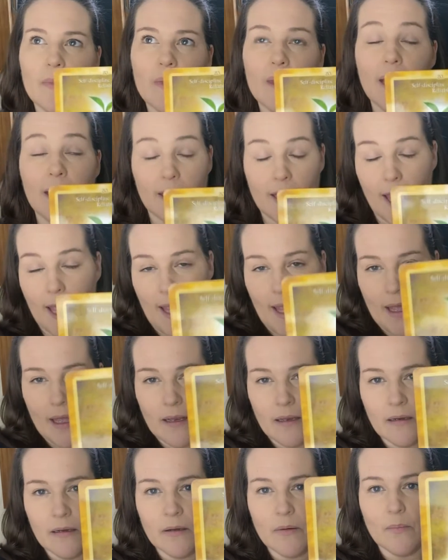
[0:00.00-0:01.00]
It
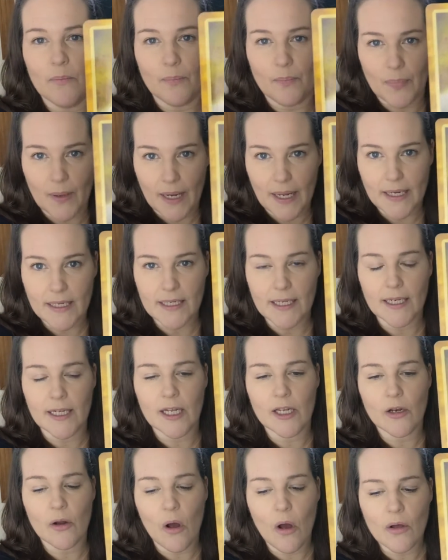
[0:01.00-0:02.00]
can, but it
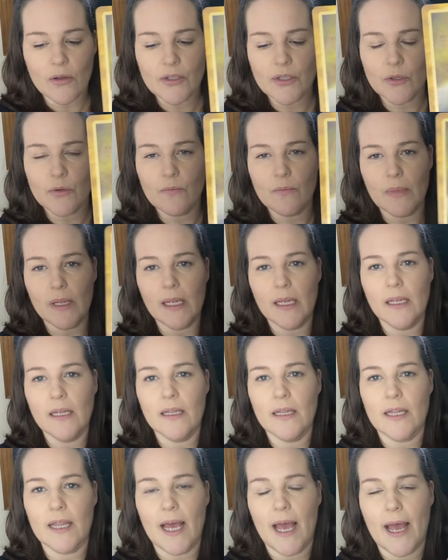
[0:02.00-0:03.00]
can also
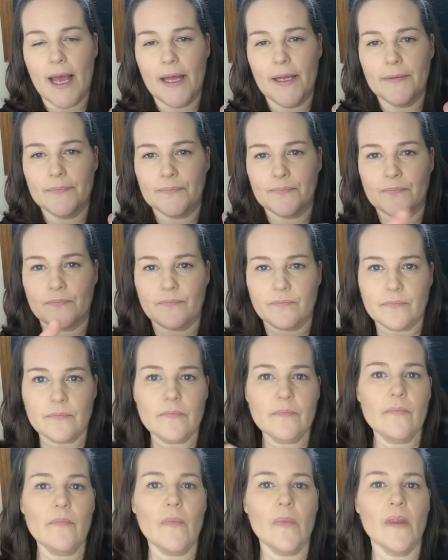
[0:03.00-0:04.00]
mean that
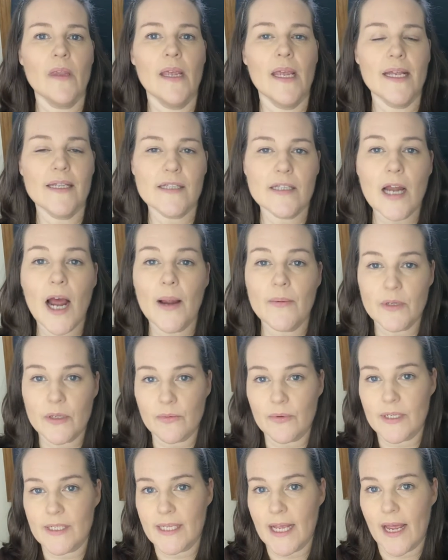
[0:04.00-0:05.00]
it's time to
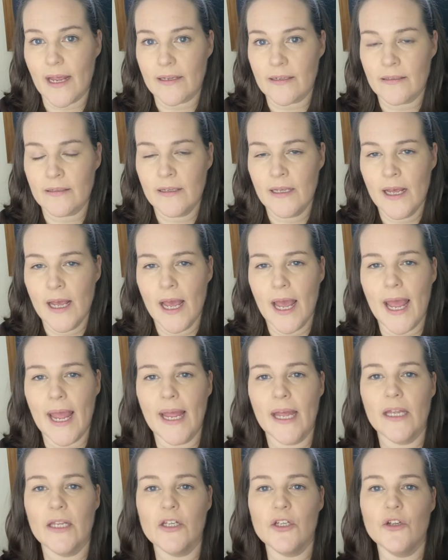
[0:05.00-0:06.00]
reset
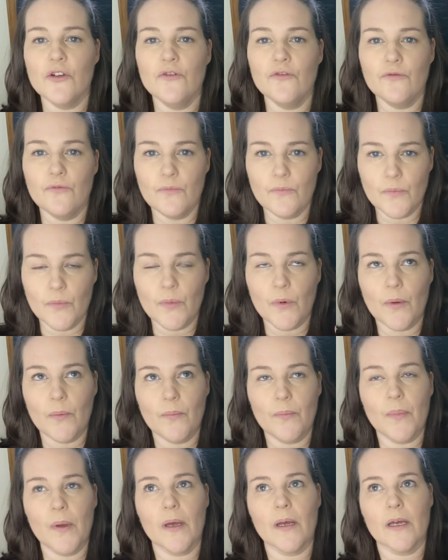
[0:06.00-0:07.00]
and you've
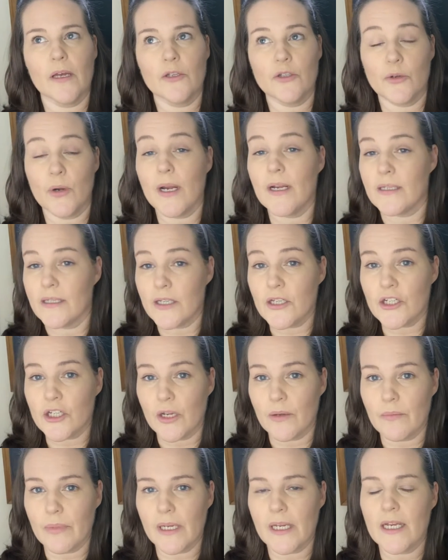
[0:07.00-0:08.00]

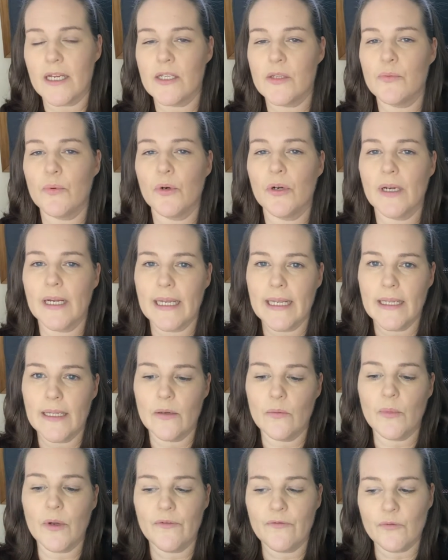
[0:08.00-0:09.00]
transitioned, because
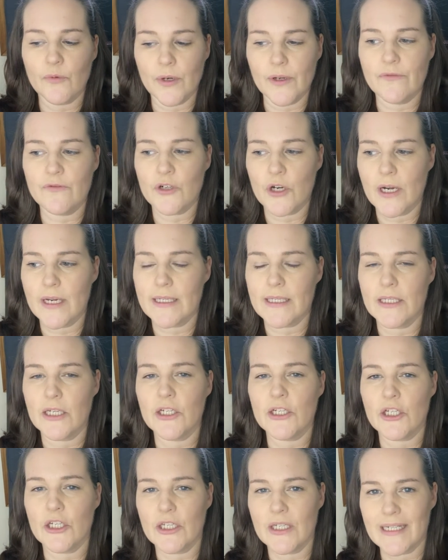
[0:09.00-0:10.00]
we've
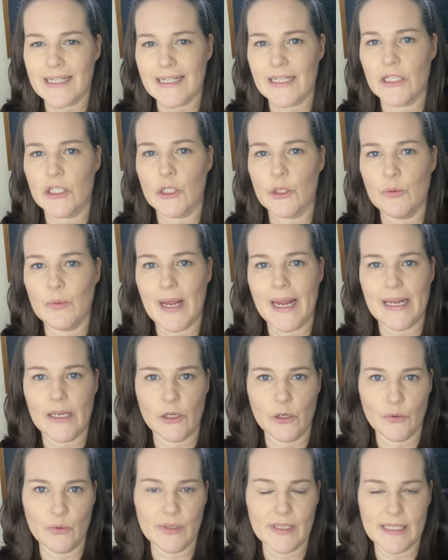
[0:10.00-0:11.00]
transitioned into a
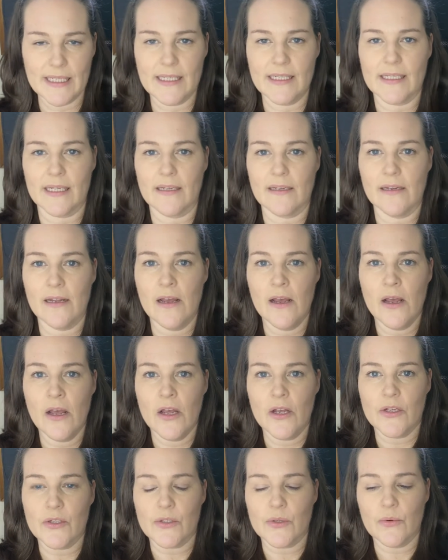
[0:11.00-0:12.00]
new season.
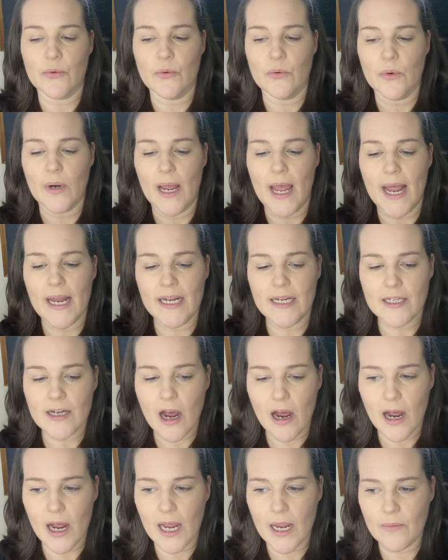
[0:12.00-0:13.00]
So
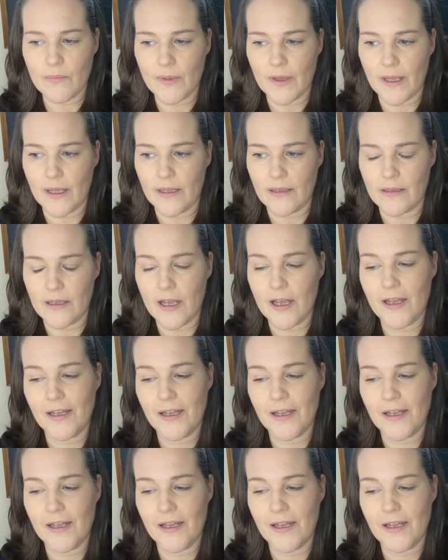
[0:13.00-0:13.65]
anytime that,